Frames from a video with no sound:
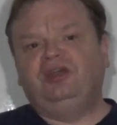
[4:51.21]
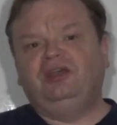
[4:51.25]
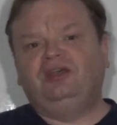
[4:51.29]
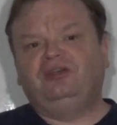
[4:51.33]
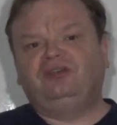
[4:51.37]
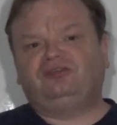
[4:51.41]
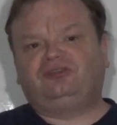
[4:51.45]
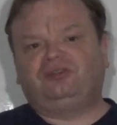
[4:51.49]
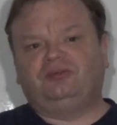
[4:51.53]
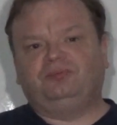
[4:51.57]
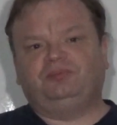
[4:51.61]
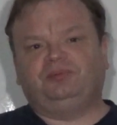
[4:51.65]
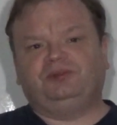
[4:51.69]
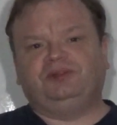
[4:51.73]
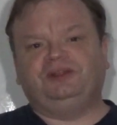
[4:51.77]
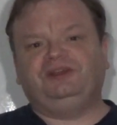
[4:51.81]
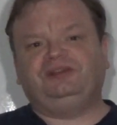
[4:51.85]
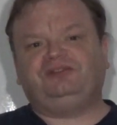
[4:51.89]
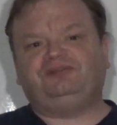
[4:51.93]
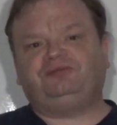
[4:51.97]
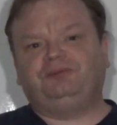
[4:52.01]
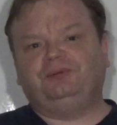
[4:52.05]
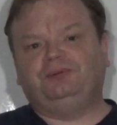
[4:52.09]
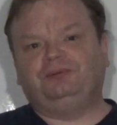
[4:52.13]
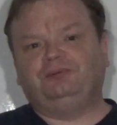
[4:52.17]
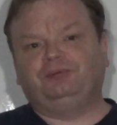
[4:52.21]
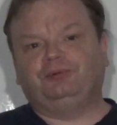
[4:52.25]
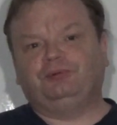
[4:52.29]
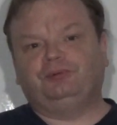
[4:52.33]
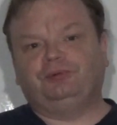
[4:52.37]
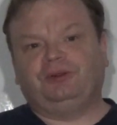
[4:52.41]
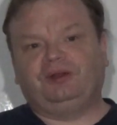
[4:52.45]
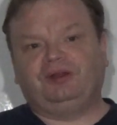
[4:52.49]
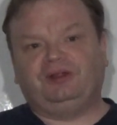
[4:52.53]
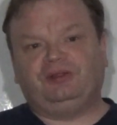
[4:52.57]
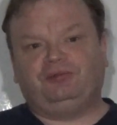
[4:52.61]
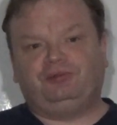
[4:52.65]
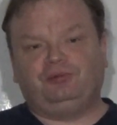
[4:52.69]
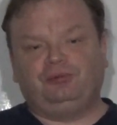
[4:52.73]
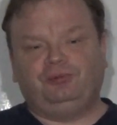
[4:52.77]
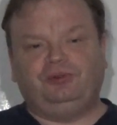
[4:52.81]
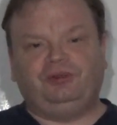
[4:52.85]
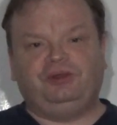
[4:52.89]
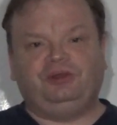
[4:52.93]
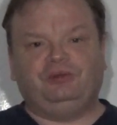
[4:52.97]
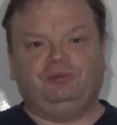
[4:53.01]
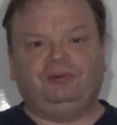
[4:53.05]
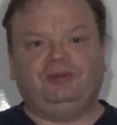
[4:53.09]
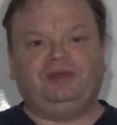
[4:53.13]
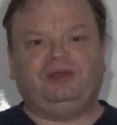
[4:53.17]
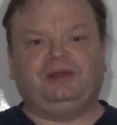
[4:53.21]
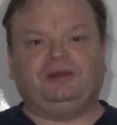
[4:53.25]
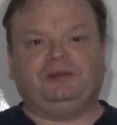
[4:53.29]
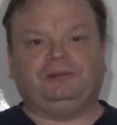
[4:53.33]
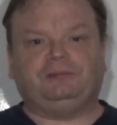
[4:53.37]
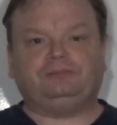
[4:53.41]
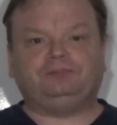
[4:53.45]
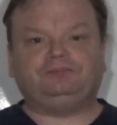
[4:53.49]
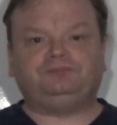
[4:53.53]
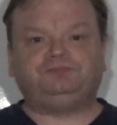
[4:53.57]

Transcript: some policemen were running through the arena.